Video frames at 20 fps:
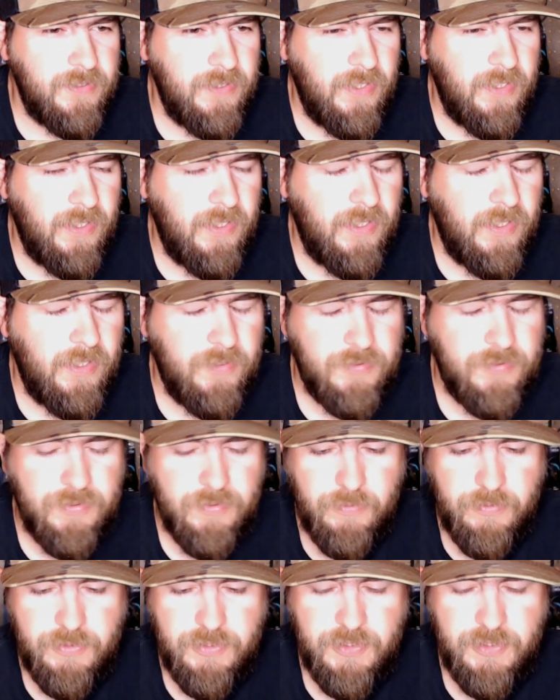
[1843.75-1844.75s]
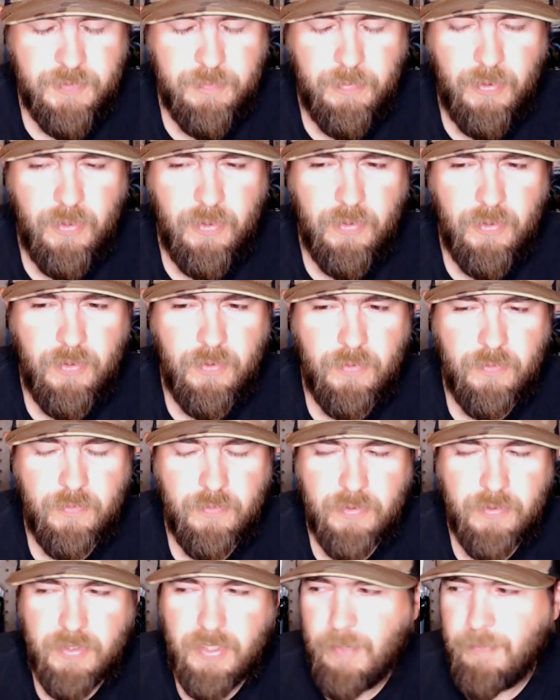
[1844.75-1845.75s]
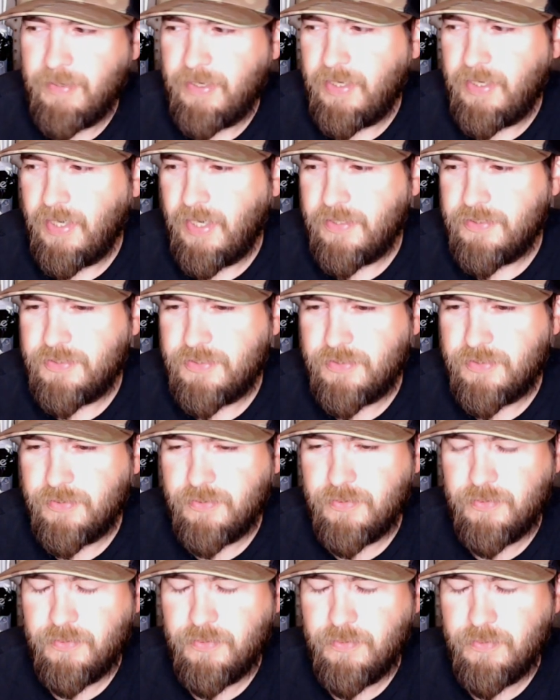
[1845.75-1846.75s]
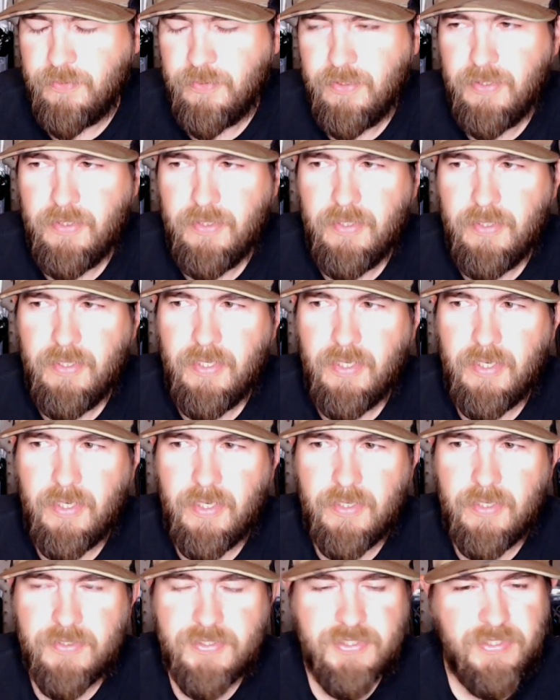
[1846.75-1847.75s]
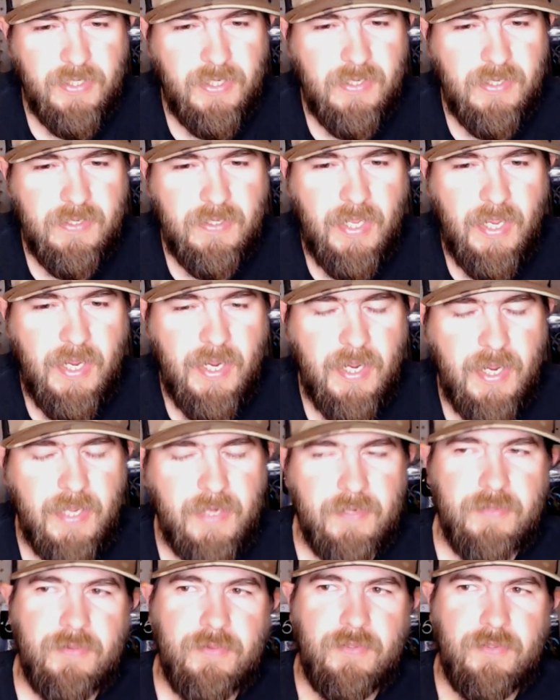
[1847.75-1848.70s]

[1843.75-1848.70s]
Uh, so it's Spro, Gamakatsu, uh, Sunline.